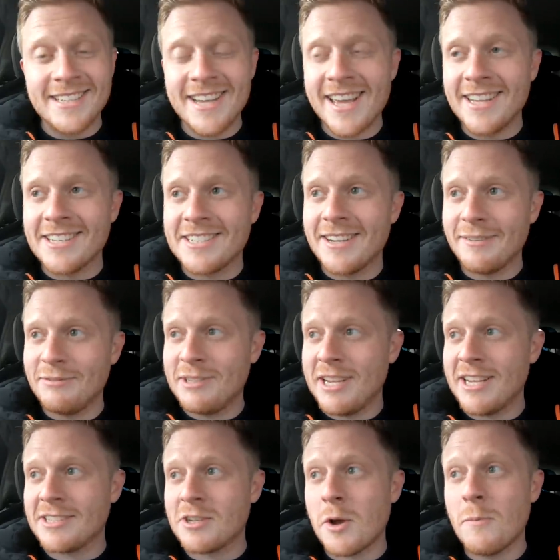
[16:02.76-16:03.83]
today in the sixth
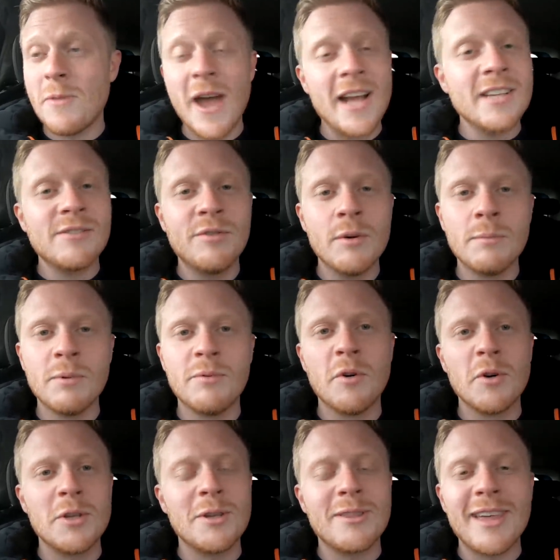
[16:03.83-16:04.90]
tier. So that is football
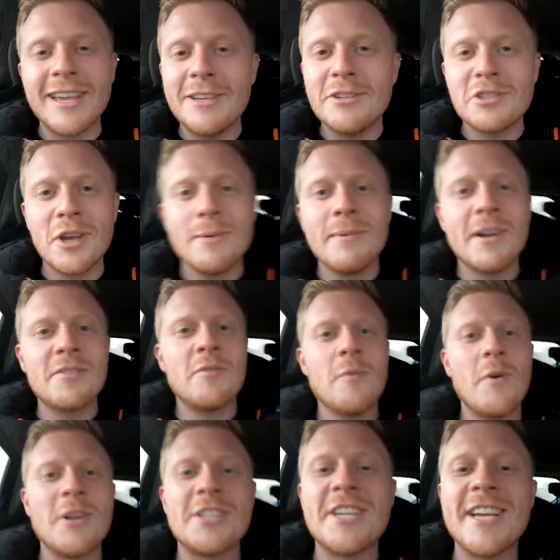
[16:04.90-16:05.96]
for you. Thank you so much for
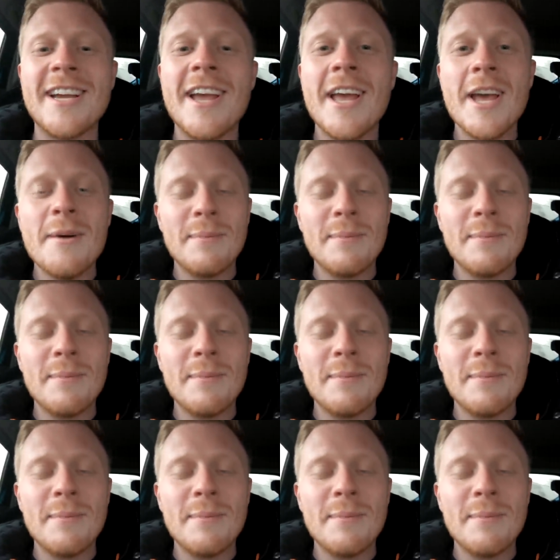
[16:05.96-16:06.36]
watching.